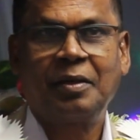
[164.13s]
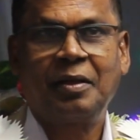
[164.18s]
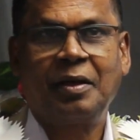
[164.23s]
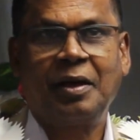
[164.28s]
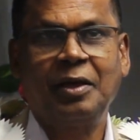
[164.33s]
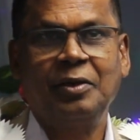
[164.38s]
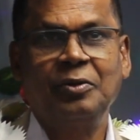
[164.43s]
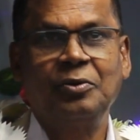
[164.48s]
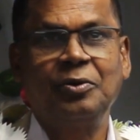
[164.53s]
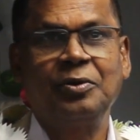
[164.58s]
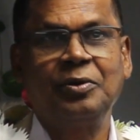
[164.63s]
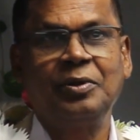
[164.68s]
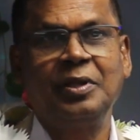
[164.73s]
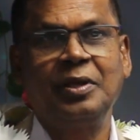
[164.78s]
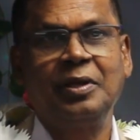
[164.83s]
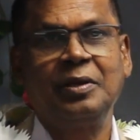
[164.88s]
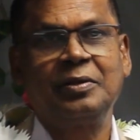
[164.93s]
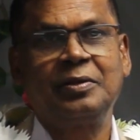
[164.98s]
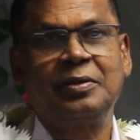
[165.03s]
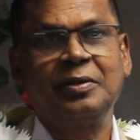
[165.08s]
I know
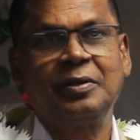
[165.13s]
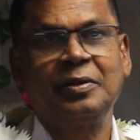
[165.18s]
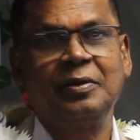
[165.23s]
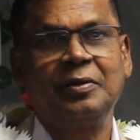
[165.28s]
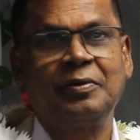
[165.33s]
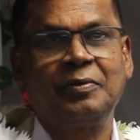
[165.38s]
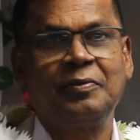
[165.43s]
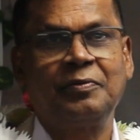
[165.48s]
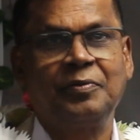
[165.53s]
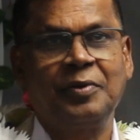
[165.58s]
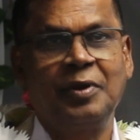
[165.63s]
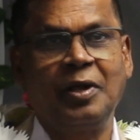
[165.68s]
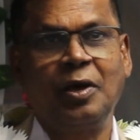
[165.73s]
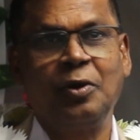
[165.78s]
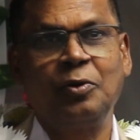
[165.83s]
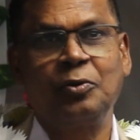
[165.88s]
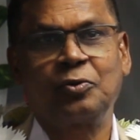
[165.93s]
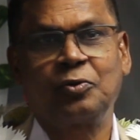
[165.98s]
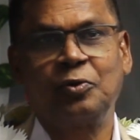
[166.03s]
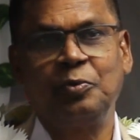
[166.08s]
that for
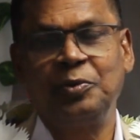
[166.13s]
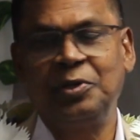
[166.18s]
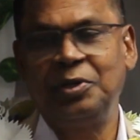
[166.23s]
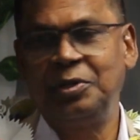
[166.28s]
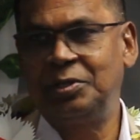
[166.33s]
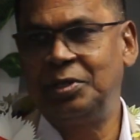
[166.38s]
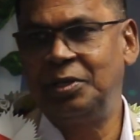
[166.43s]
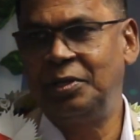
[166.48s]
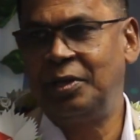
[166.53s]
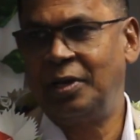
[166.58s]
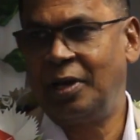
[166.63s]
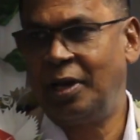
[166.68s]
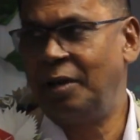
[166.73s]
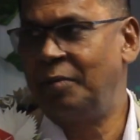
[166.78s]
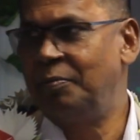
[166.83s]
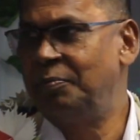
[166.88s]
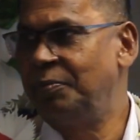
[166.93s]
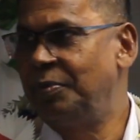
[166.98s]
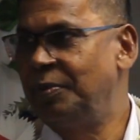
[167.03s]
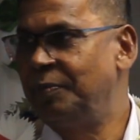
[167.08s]
now Community
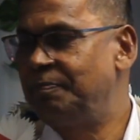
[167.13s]
Hub